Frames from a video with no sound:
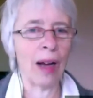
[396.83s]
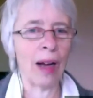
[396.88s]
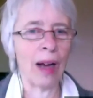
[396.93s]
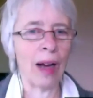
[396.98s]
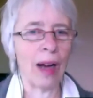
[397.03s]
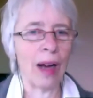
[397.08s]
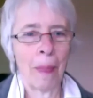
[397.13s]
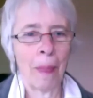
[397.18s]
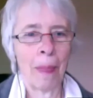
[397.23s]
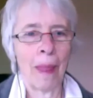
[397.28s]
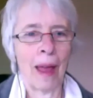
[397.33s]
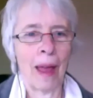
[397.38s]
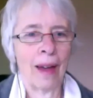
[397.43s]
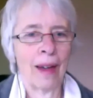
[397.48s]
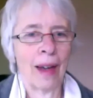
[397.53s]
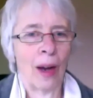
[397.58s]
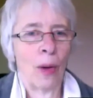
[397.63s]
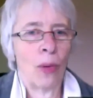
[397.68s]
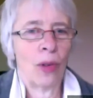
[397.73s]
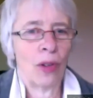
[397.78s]
and now
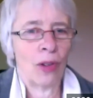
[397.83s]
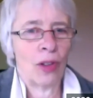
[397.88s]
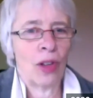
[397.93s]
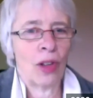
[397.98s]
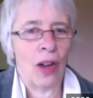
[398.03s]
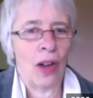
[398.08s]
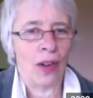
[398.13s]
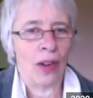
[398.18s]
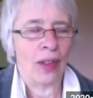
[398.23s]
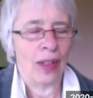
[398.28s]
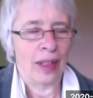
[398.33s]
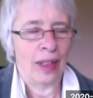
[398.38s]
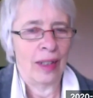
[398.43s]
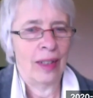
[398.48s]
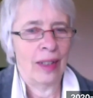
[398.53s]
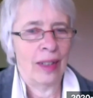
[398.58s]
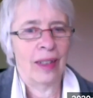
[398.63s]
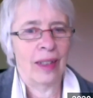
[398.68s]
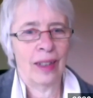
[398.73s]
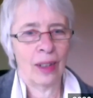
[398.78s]
you're done.
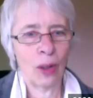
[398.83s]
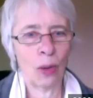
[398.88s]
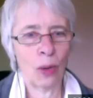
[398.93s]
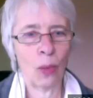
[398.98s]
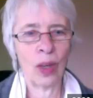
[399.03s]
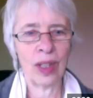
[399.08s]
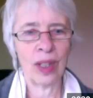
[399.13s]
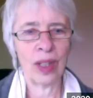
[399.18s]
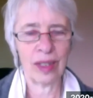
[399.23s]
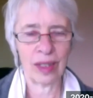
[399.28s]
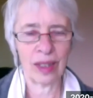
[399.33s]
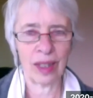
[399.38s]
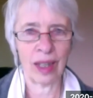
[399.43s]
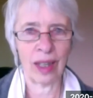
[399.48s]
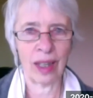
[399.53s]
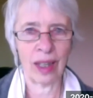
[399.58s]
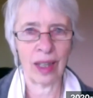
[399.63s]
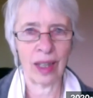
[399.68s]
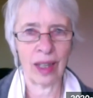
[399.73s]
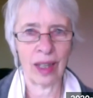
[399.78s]
No, we
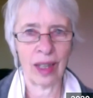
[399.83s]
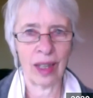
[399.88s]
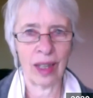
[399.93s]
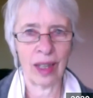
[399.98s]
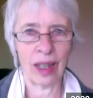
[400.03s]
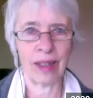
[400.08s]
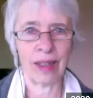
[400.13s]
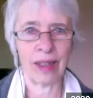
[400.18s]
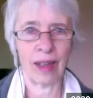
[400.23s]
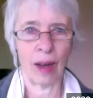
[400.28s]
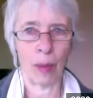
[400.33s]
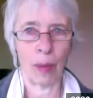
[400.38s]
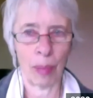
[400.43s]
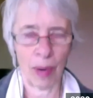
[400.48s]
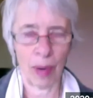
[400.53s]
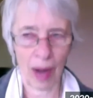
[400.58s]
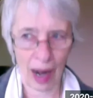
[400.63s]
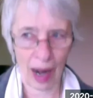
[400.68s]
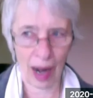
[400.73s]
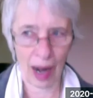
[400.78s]
say it's a
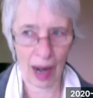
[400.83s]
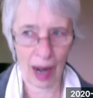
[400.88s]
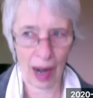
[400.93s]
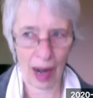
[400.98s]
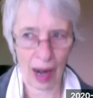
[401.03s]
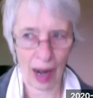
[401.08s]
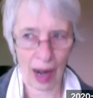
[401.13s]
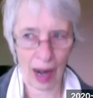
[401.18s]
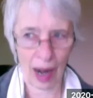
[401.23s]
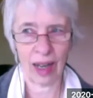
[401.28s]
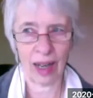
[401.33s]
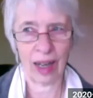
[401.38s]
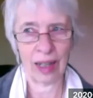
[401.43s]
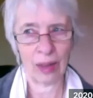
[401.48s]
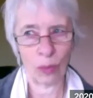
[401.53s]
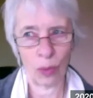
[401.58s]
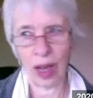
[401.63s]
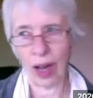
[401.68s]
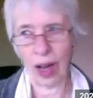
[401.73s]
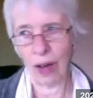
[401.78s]
practice, and we
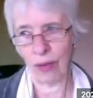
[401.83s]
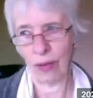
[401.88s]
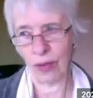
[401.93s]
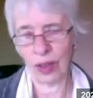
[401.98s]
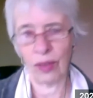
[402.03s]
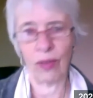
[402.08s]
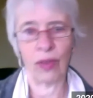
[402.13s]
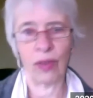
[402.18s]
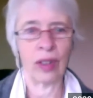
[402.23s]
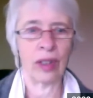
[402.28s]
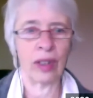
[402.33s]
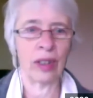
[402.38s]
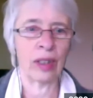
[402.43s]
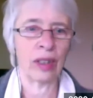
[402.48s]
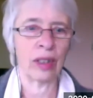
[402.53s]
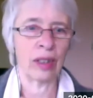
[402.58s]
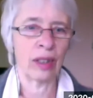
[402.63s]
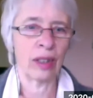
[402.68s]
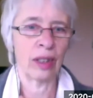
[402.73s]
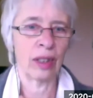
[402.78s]
have different
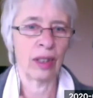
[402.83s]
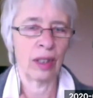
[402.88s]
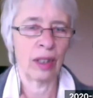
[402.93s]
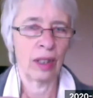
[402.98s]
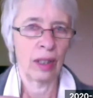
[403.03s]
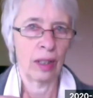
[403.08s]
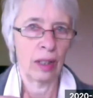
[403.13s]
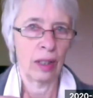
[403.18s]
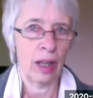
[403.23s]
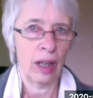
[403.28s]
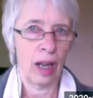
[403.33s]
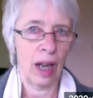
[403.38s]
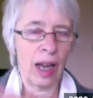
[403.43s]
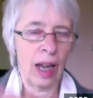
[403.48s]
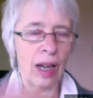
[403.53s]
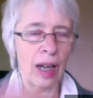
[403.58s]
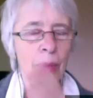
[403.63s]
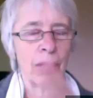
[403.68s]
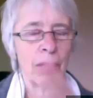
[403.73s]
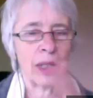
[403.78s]

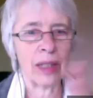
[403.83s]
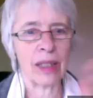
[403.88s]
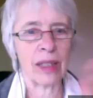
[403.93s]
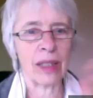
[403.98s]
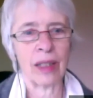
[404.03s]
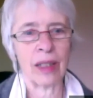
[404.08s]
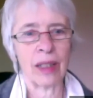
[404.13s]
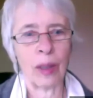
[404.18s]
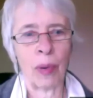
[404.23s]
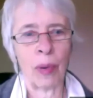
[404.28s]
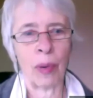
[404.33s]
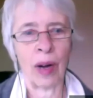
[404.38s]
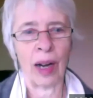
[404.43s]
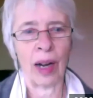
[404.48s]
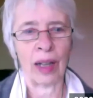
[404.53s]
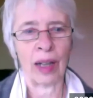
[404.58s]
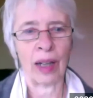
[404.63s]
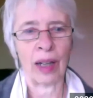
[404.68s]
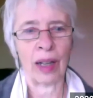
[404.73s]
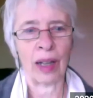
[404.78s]
elements in the
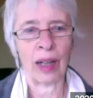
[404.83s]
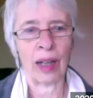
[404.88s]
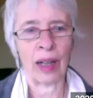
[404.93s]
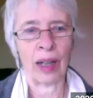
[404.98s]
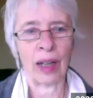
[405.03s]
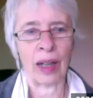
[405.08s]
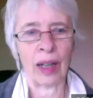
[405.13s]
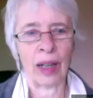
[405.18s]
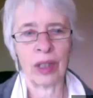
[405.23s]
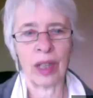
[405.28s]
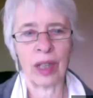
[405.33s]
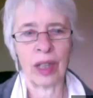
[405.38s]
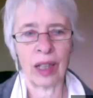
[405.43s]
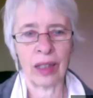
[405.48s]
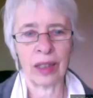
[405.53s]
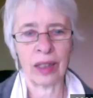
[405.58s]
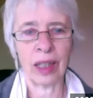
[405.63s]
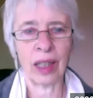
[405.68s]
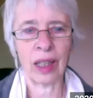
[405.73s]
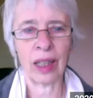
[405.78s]
practice. But I
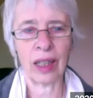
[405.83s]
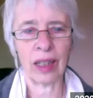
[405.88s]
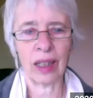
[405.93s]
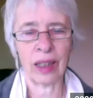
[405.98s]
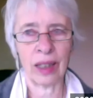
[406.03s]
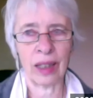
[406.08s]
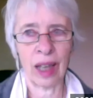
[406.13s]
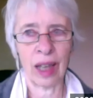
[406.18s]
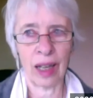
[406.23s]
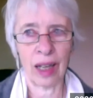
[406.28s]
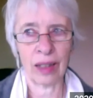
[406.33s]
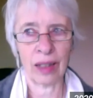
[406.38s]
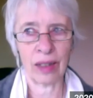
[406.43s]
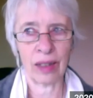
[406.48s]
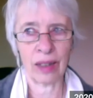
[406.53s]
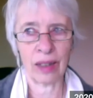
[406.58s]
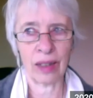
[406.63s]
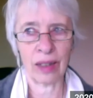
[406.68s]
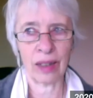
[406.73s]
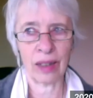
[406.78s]
think that's
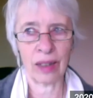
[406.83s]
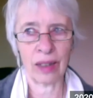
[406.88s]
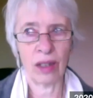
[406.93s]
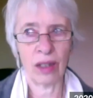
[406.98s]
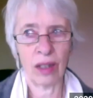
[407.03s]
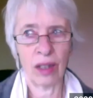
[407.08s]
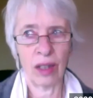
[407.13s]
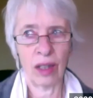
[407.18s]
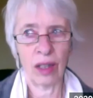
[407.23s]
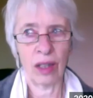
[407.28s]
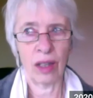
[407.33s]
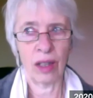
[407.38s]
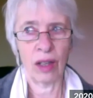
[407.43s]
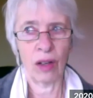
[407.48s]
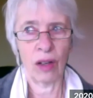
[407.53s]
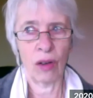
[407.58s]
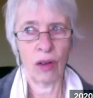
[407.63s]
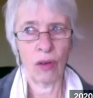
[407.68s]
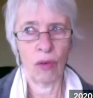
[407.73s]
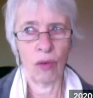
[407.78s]

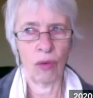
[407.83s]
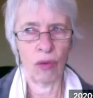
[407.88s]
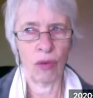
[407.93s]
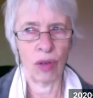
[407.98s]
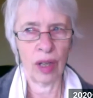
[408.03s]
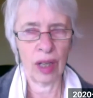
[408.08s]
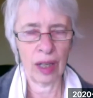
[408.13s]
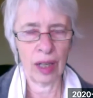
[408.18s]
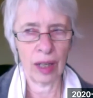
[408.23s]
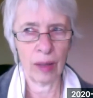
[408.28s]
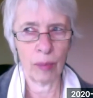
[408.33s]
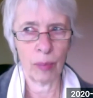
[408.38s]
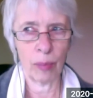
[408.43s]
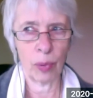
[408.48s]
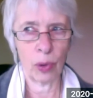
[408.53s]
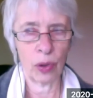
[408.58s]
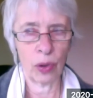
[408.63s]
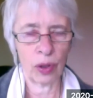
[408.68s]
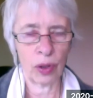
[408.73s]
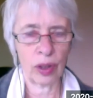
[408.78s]
really
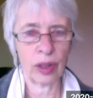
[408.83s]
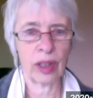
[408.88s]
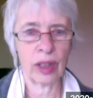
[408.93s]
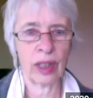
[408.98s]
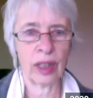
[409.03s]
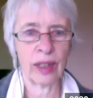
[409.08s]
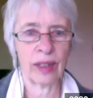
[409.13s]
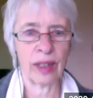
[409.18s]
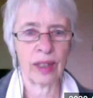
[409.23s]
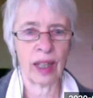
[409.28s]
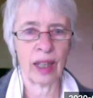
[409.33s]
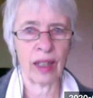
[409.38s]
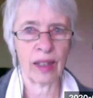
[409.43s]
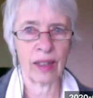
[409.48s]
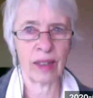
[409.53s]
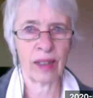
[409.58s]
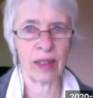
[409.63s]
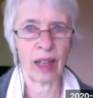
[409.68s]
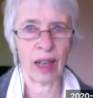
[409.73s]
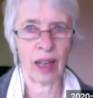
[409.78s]
important these days,
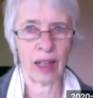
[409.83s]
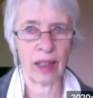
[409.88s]
that